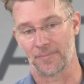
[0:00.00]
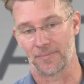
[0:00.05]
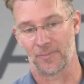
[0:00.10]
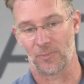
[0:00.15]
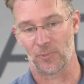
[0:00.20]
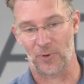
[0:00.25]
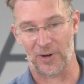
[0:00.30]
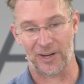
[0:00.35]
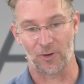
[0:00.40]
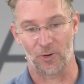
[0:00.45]

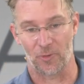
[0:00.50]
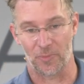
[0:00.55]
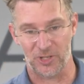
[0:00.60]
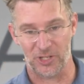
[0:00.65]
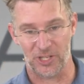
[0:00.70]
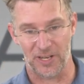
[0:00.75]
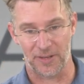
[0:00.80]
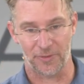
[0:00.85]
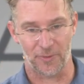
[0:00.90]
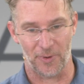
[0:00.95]
regular
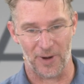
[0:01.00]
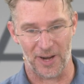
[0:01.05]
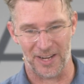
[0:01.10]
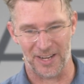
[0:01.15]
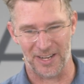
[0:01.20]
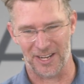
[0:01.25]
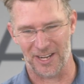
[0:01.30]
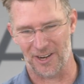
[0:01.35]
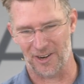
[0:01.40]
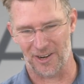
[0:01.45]
machine thread
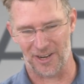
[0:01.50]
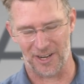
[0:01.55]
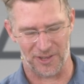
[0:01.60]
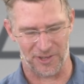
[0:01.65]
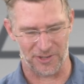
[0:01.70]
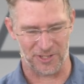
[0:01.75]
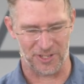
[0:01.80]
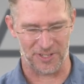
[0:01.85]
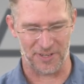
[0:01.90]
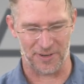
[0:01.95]
in here, and
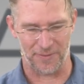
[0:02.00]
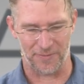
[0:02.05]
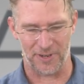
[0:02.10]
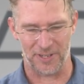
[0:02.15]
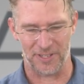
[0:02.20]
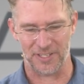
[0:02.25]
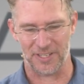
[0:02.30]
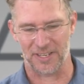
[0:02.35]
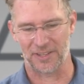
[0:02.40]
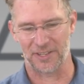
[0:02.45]
there's a
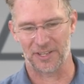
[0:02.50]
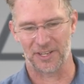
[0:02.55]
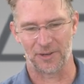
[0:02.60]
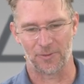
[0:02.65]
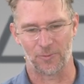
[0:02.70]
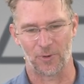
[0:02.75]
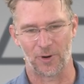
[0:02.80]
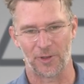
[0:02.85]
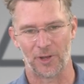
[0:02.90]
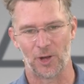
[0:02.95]
difference in
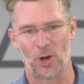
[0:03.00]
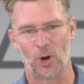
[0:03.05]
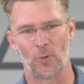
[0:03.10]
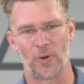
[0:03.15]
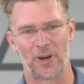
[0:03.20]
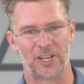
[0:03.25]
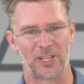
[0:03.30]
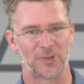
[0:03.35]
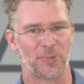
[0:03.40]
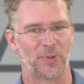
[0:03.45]
where the
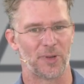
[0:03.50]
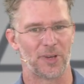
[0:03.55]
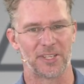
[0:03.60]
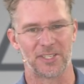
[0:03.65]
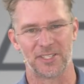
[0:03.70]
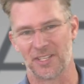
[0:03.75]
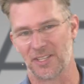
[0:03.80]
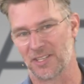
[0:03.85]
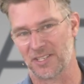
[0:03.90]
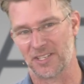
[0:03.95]
O-ring's
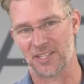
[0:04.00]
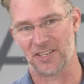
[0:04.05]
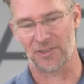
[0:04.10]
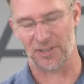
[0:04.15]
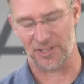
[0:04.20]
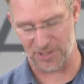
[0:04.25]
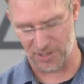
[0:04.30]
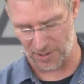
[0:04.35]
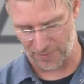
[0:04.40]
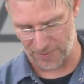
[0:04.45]
placed in the
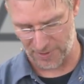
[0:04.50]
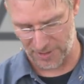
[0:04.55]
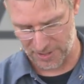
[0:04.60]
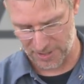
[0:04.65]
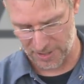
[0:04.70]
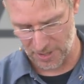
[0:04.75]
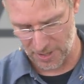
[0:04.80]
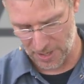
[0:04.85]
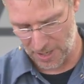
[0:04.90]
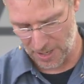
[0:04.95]
sealing
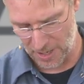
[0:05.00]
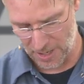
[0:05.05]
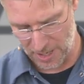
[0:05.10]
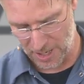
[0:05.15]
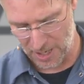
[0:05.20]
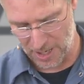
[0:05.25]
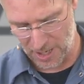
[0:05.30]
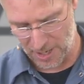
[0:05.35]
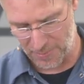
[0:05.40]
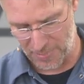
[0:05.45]
surface.
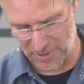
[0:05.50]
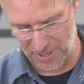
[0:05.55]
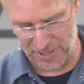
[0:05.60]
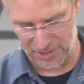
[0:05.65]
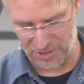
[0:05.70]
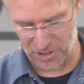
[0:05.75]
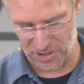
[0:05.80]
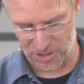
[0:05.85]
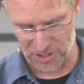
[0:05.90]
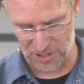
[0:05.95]

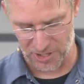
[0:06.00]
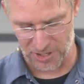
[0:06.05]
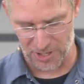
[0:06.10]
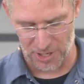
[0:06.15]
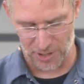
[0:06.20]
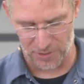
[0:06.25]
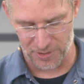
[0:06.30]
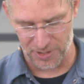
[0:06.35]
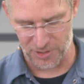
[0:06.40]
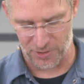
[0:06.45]
But just so you
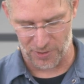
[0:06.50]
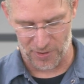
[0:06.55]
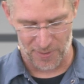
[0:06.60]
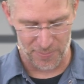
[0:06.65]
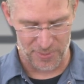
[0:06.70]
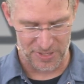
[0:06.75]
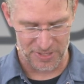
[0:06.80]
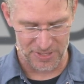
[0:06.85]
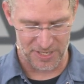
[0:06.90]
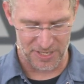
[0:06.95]
know, these are
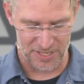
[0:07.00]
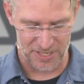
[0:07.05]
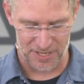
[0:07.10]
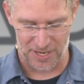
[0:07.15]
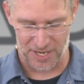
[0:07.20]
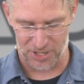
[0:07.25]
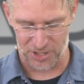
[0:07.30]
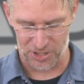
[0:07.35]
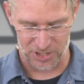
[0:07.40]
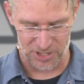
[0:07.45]
MPT
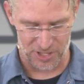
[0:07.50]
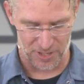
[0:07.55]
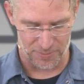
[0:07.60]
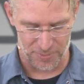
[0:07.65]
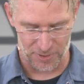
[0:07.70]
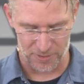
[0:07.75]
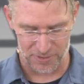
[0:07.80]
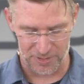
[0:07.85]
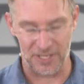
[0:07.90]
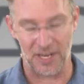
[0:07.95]
connections on
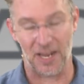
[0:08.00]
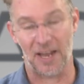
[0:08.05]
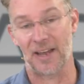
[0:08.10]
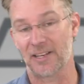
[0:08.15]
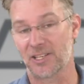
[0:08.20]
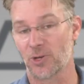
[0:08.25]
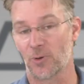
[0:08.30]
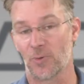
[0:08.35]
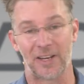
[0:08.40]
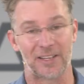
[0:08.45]
both
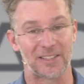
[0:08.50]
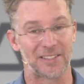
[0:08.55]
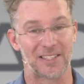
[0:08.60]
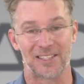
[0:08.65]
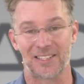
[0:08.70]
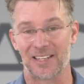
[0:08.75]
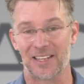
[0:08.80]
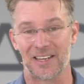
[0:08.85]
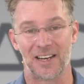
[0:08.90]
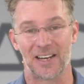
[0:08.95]
sides. Quick
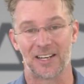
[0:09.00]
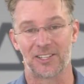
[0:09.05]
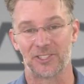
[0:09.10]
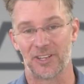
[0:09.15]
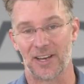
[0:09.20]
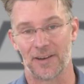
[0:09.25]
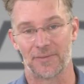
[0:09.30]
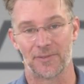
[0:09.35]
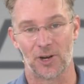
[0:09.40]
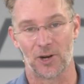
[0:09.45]
disconnect.
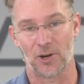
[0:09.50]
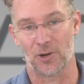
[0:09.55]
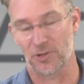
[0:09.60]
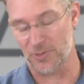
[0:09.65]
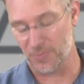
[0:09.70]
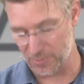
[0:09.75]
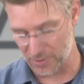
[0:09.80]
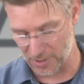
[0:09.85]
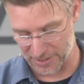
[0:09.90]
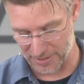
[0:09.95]
You have your
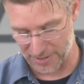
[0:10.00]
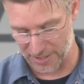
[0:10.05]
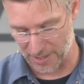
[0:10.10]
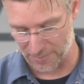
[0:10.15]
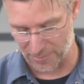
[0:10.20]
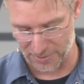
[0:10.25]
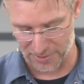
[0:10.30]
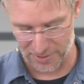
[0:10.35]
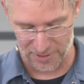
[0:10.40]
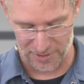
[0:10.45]
hose plugged
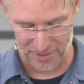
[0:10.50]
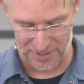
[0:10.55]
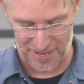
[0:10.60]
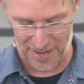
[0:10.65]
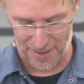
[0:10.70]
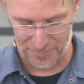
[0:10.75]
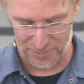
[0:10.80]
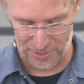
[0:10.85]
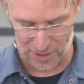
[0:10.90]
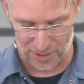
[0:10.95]
up with your
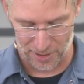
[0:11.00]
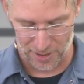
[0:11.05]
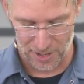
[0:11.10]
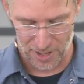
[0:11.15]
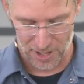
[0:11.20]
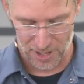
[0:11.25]
adapter,